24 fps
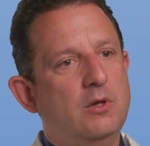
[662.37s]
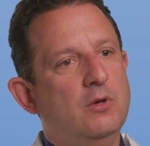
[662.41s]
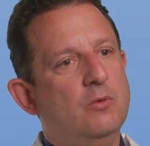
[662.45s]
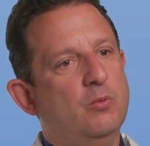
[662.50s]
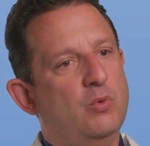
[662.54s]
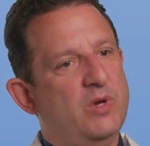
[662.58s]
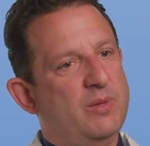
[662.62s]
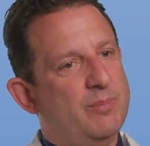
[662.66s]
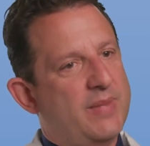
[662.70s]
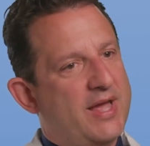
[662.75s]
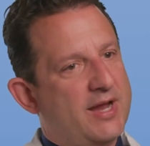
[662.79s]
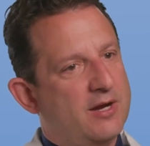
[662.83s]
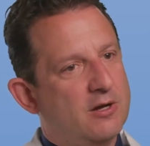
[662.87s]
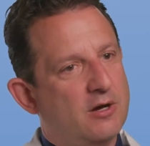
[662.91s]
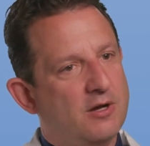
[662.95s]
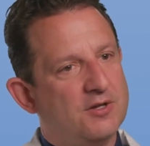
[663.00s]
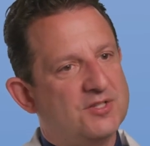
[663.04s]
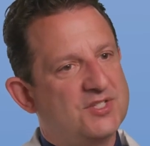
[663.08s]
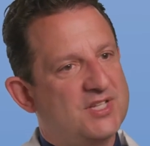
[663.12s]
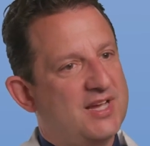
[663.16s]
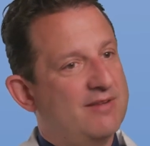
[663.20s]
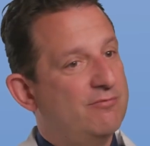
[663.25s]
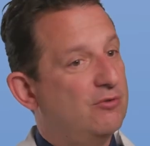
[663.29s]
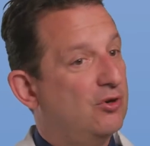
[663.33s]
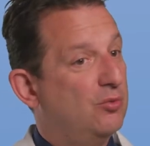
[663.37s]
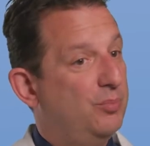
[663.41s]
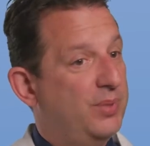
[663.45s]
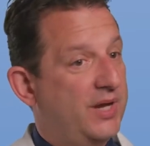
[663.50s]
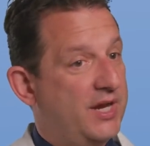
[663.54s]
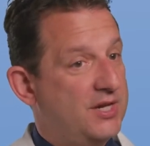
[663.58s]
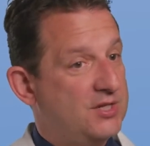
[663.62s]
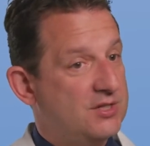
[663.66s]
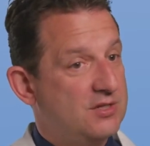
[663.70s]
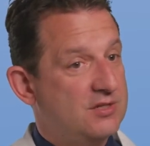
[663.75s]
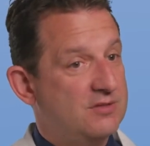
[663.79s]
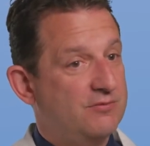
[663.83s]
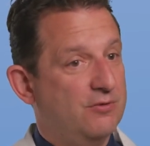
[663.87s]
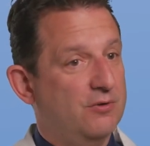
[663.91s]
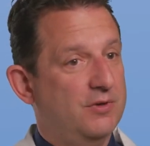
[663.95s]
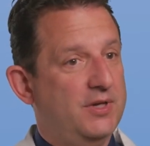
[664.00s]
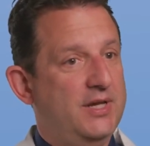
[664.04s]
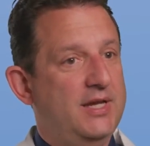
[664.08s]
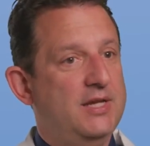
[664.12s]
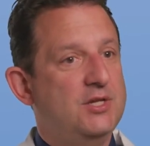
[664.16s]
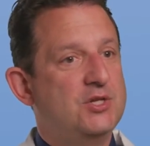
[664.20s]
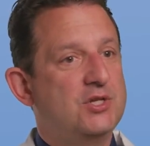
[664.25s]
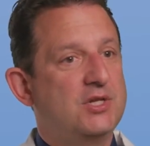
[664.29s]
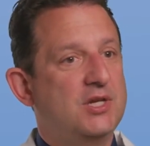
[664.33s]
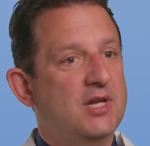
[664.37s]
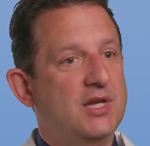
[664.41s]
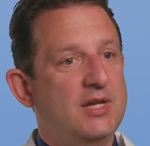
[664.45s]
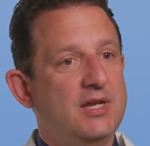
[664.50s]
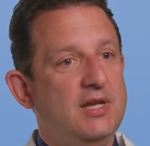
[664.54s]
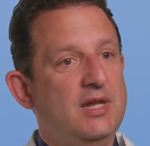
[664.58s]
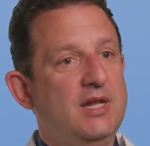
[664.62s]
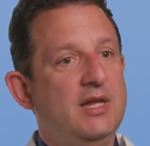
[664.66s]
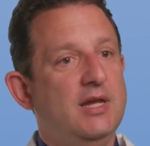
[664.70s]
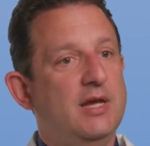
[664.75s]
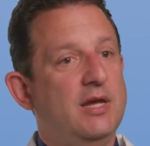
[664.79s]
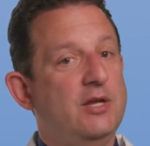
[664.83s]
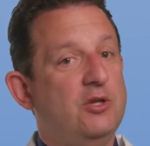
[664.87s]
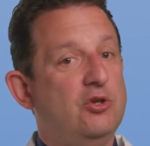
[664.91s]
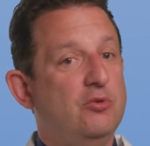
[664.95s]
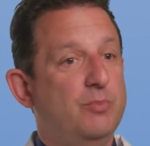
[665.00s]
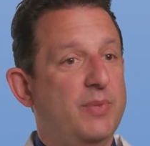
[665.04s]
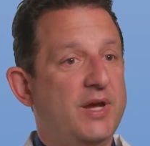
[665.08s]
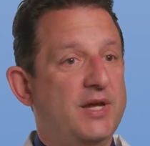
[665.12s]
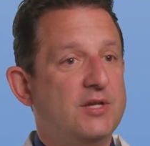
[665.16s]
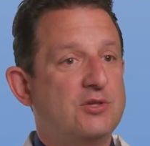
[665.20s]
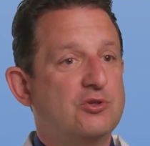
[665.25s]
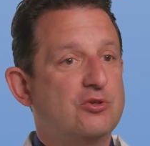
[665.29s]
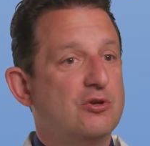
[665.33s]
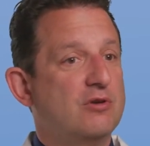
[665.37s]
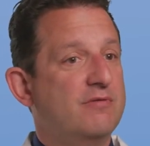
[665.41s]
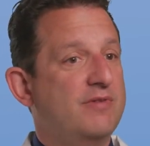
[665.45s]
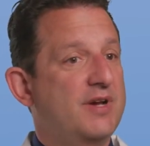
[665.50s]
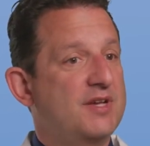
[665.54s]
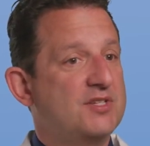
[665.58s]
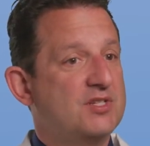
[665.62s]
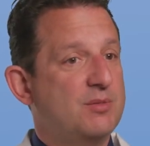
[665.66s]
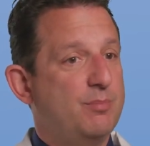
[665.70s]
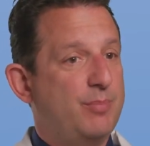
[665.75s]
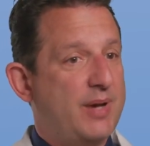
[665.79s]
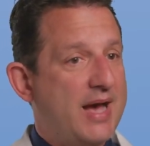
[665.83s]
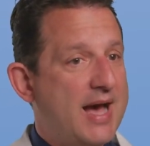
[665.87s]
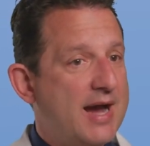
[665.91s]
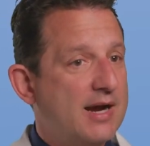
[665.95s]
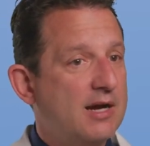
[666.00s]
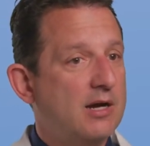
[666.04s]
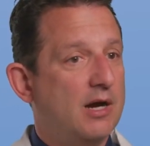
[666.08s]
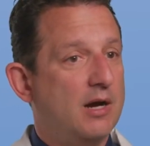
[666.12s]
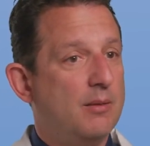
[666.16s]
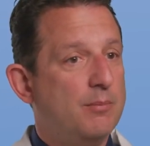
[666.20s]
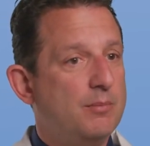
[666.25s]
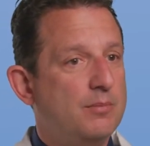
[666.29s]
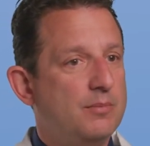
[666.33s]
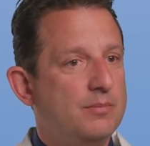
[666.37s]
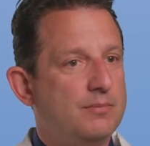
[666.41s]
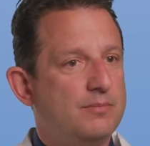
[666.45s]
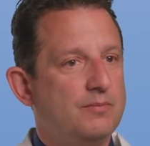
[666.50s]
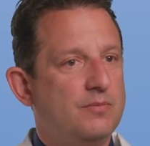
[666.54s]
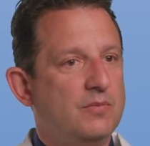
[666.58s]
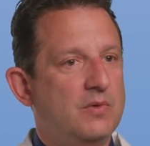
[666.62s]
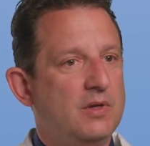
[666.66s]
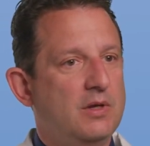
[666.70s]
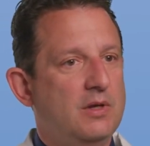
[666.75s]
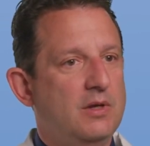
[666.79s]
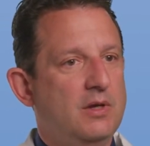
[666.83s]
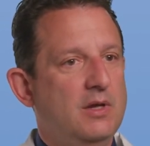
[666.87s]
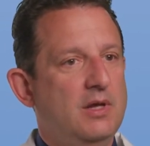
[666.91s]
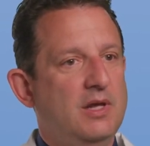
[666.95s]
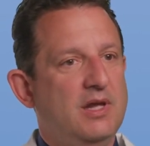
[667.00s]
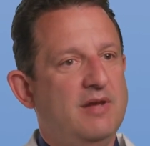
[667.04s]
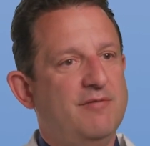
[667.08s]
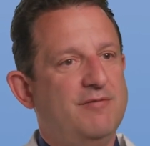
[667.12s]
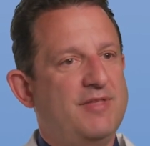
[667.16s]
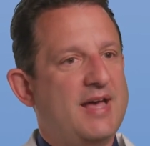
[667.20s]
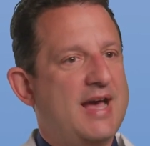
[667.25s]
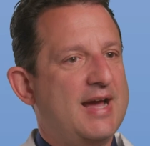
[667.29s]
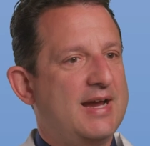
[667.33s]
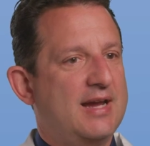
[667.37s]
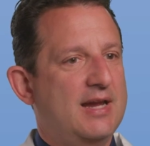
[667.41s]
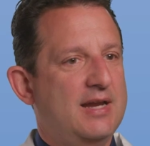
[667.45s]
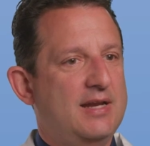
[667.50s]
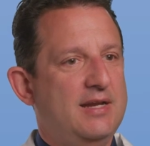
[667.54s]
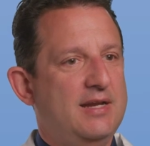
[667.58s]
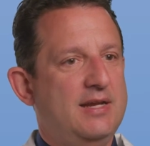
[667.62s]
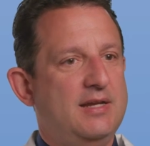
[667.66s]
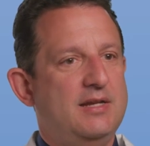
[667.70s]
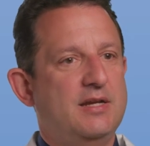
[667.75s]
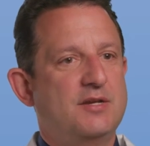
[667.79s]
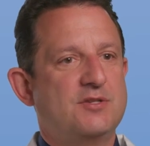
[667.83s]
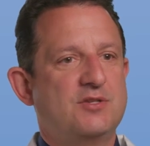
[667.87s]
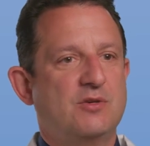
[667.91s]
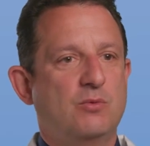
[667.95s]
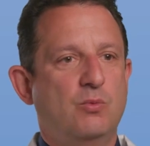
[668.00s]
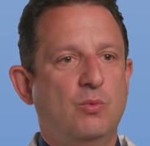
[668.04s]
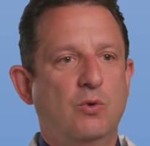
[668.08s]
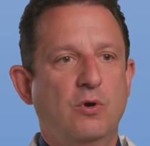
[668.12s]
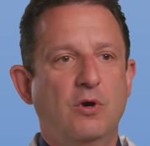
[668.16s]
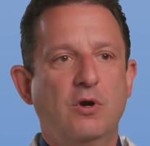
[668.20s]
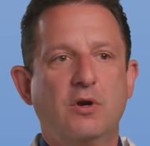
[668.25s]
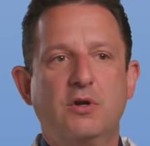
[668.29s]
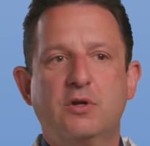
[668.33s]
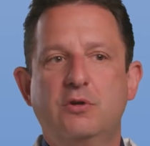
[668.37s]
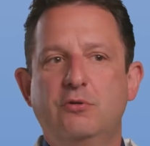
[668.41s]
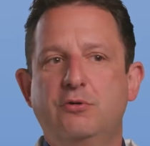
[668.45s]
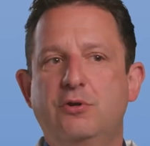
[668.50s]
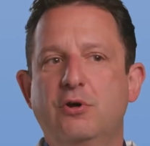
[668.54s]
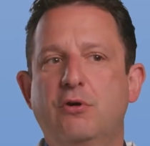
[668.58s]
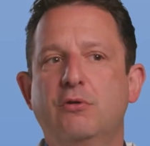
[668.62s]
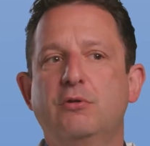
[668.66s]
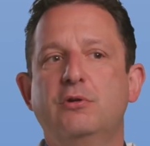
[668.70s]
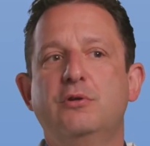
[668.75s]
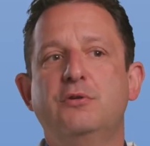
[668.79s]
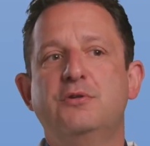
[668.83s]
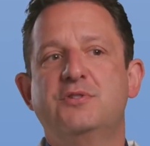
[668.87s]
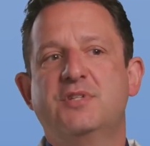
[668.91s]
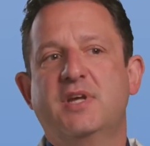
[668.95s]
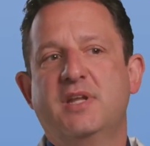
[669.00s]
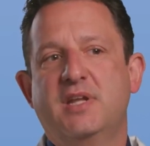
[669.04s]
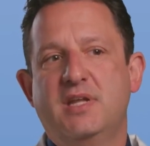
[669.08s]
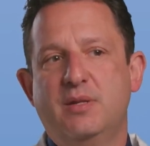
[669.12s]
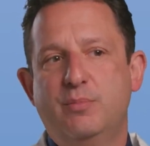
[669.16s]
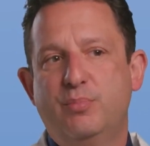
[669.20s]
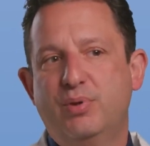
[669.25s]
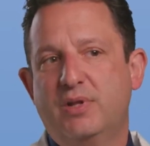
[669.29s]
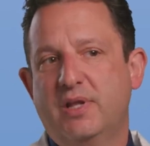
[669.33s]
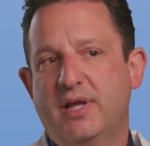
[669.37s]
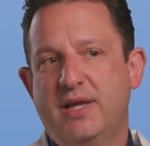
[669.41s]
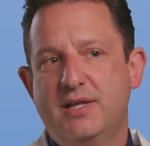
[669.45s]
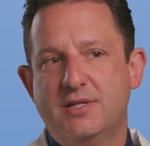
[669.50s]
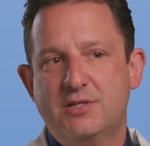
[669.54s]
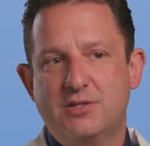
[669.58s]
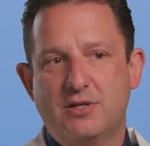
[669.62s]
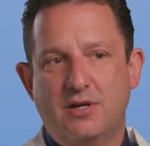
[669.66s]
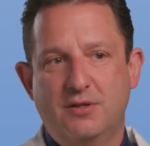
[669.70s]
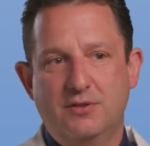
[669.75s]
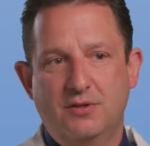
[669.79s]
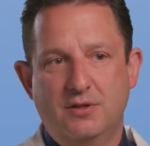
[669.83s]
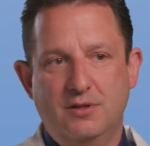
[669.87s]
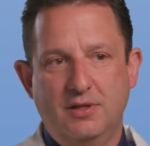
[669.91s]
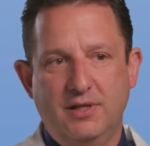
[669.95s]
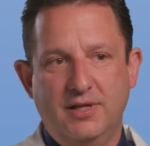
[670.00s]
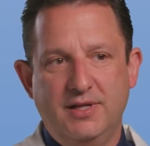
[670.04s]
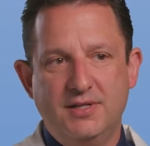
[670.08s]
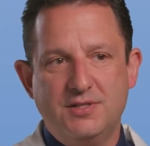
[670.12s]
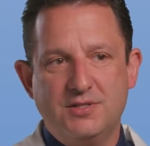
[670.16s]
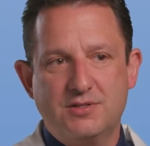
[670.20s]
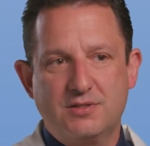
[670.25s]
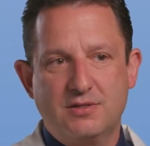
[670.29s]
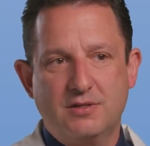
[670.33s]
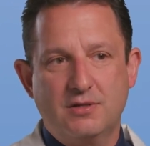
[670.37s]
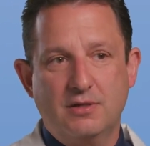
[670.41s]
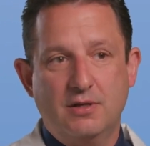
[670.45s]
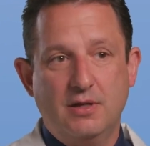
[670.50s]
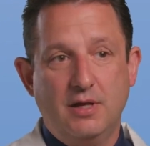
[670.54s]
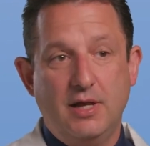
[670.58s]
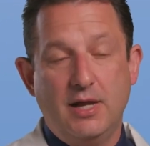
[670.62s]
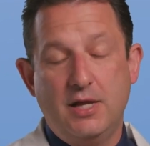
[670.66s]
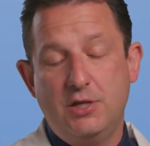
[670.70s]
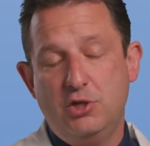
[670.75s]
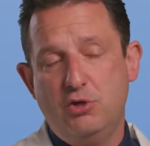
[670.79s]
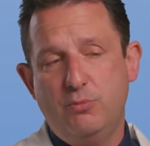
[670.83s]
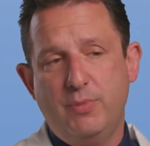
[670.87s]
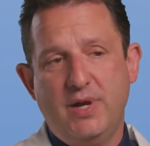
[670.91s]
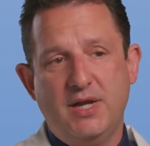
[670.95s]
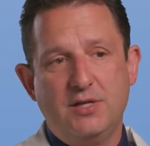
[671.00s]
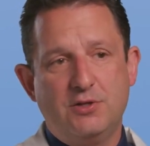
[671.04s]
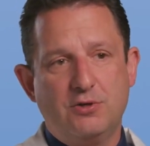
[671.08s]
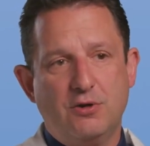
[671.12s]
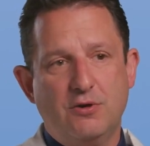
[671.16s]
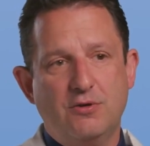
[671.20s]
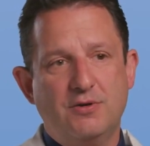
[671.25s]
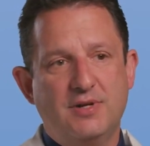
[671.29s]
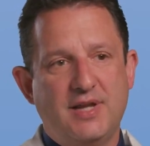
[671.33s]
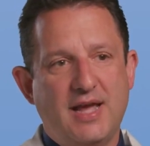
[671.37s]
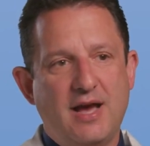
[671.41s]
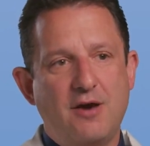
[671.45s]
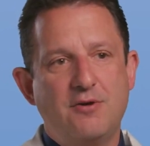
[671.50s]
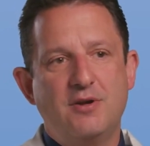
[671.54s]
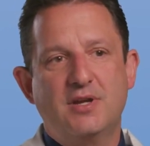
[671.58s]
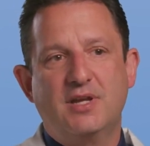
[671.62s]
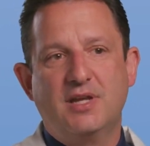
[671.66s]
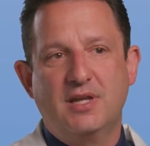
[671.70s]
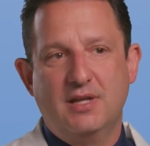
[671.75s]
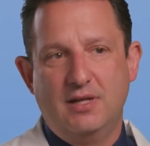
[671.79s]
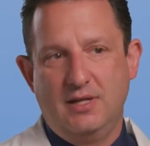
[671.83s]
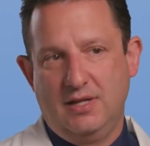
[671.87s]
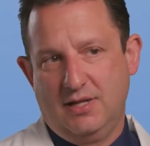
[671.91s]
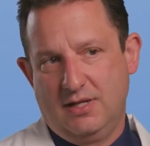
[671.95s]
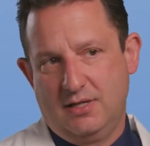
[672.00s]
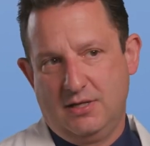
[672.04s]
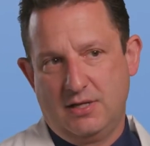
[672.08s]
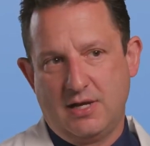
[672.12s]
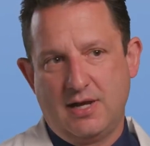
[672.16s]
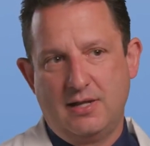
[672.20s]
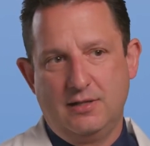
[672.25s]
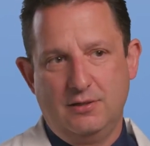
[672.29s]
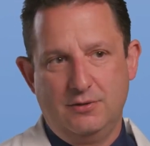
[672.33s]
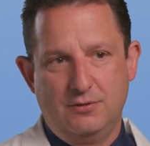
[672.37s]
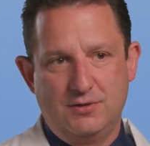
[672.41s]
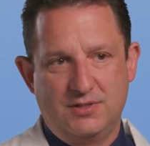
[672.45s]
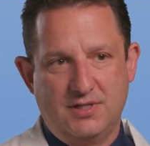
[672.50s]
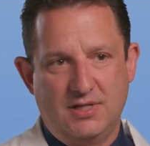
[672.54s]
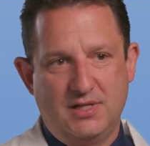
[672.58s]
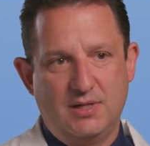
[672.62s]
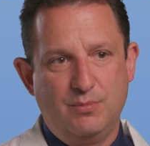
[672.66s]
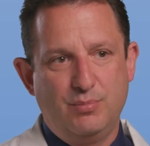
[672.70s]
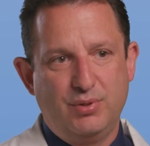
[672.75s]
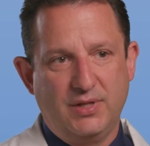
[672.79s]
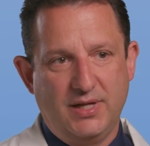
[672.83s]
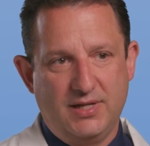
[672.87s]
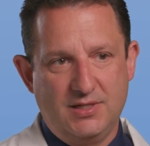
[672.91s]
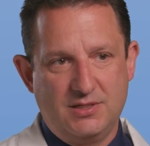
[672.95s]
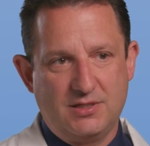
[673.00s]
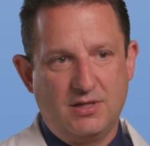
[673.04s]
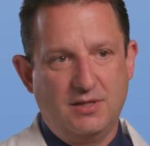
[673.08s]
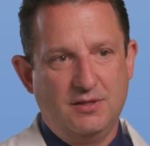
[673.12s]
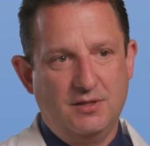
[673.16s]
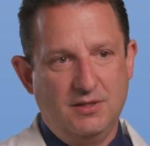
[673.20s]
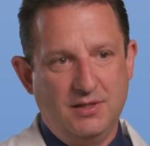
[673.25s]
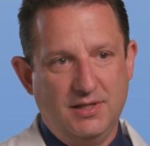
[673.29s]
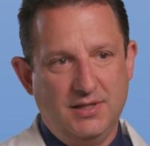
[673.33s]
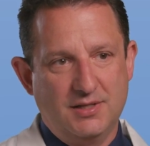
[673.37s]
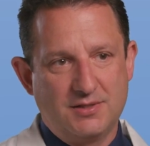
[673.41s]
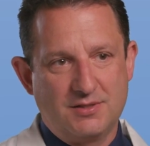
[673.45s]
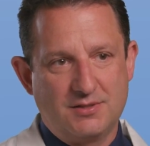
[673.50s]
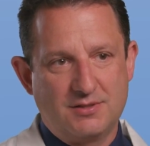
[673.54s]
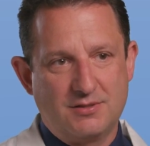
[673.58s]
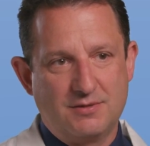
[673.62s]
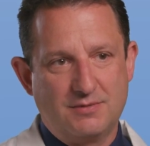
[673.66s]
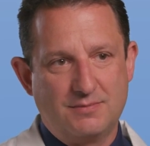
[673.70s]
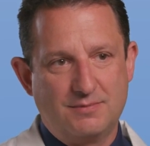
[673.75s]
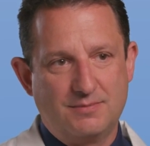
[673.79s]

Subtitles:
We may call several patients for each kidney, and you may serve as a backup. If that kidney doesn't work, you don't lose any place on the list, and you may turn down a kidney and not lose any place on the list.